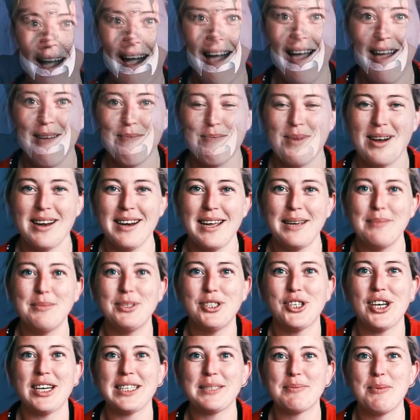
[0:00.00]
Hi, my name's
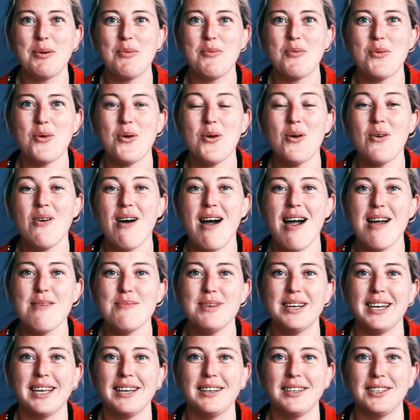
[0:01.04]
Jasmine Wall. I'm
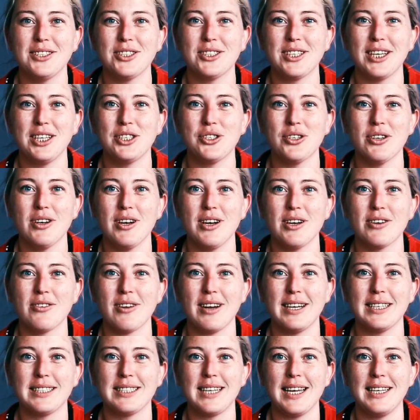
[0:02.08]
an English teacher at
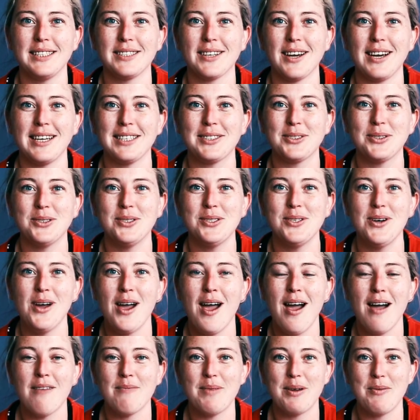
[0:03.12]
Greystanes High School.
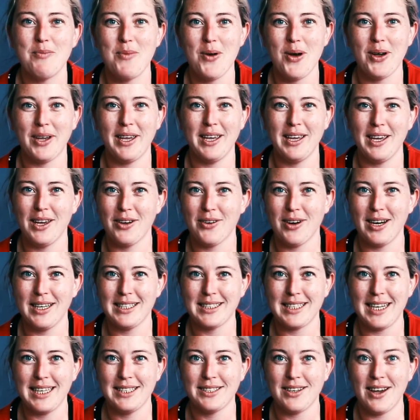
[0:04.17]
I've been working at
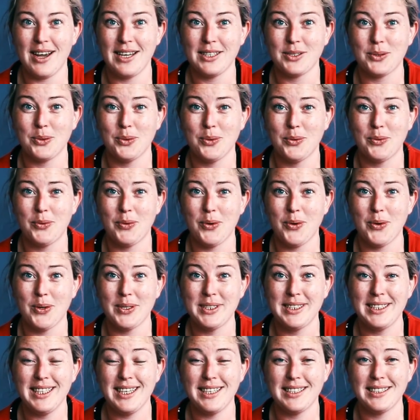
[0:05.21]
Greystanes High School for
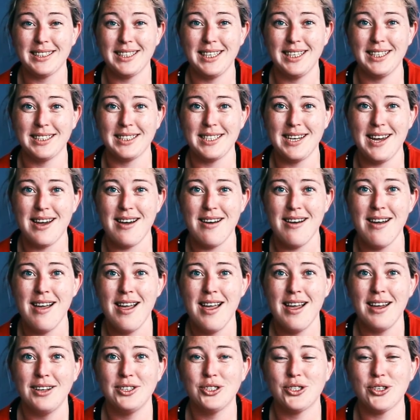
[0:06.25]
six years now.
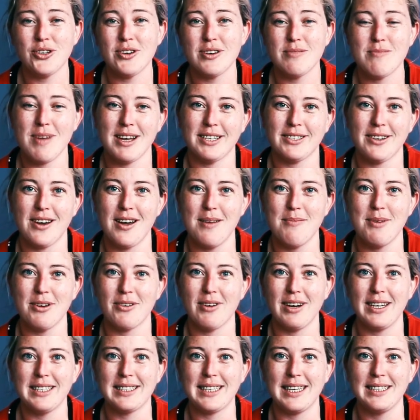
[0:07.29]
During my time at
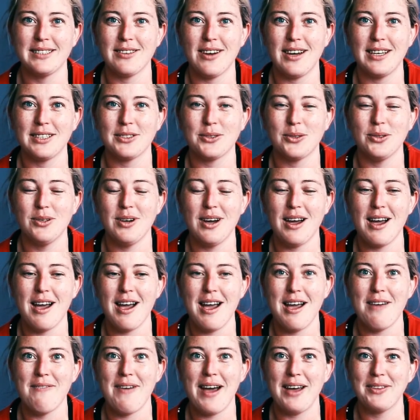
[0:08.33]
Greystanes High School,
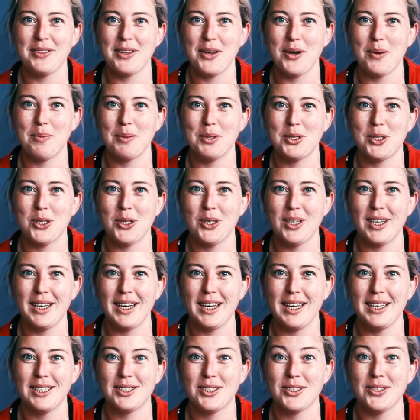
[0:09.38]
I've had the
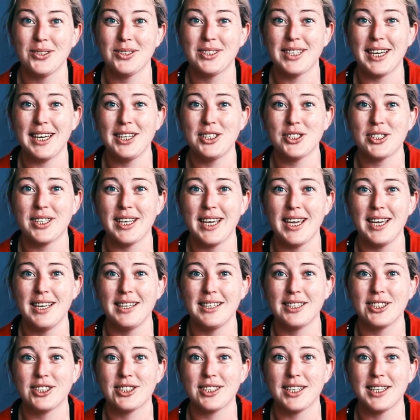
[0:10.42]
opportunity to teach the
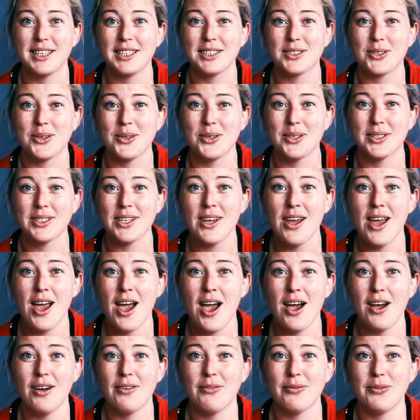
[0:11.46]
English Studies course
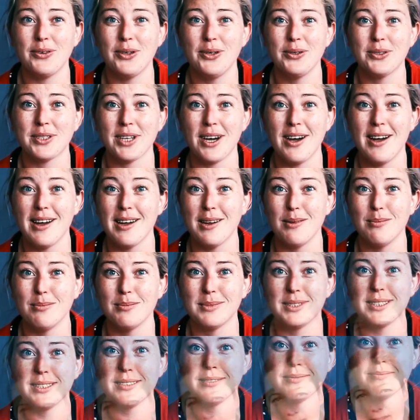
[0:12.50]
a few
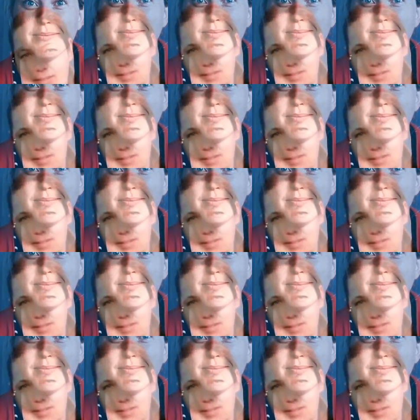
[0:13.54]
times.